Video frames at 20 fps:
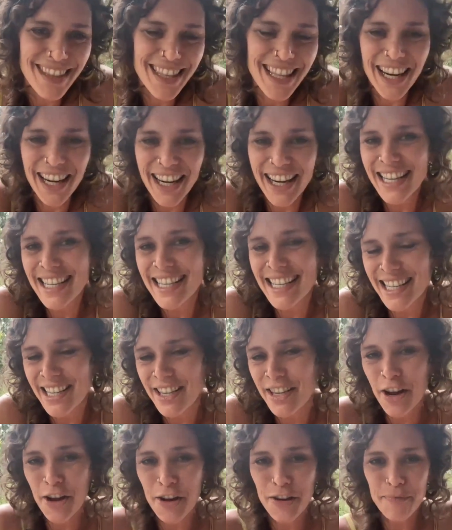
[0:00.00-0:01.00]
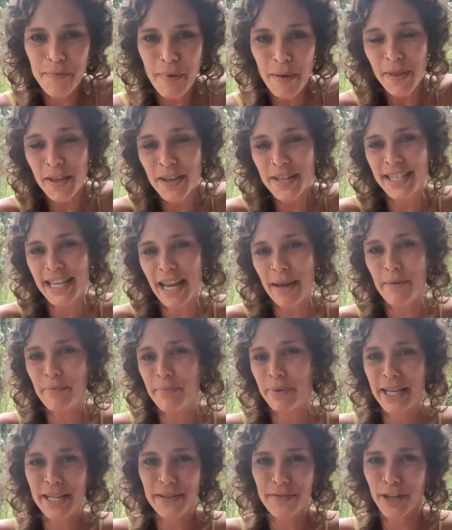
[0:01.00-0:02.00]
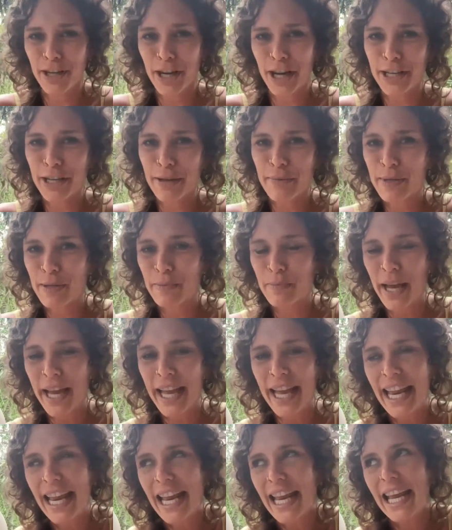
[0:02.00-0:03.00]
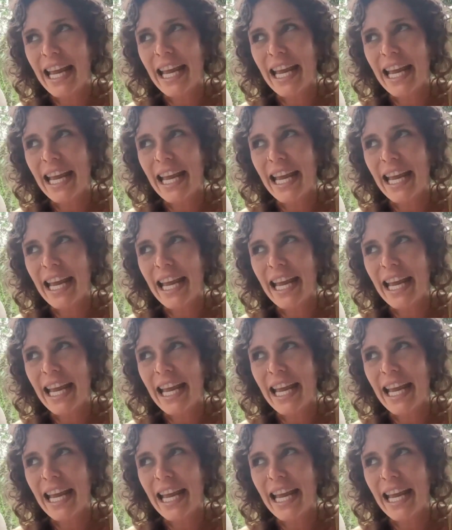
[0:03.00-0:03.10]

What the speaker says: maybe there's a time and place for condoms, but